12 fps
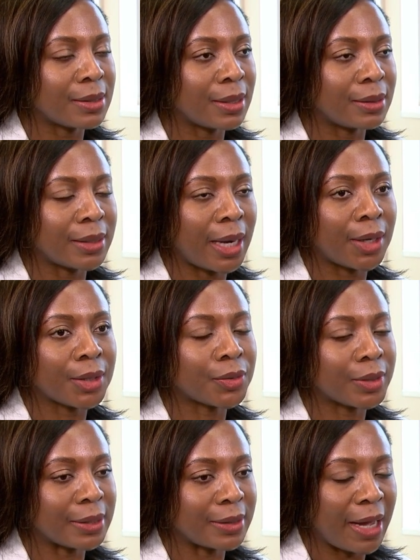the
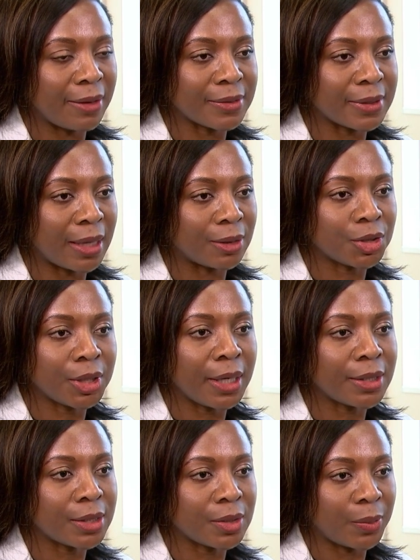dietary lifestyle
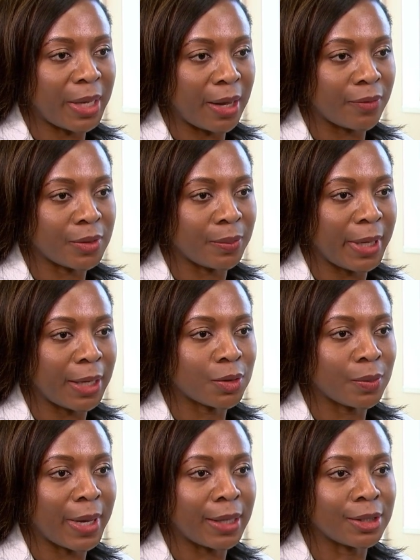changes we have to make
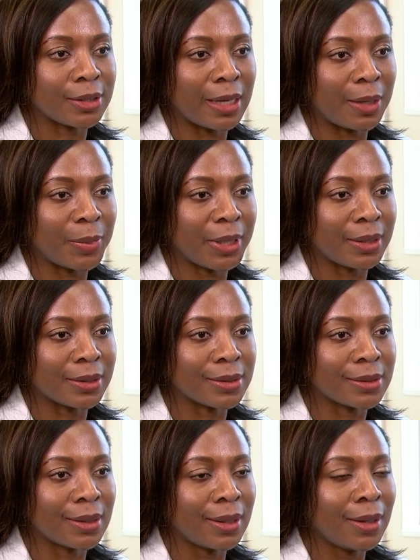to manage
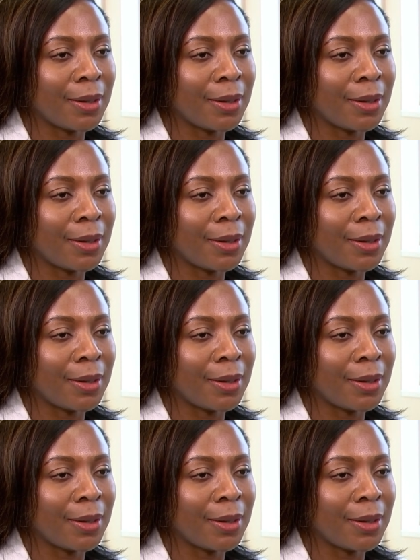diabetes.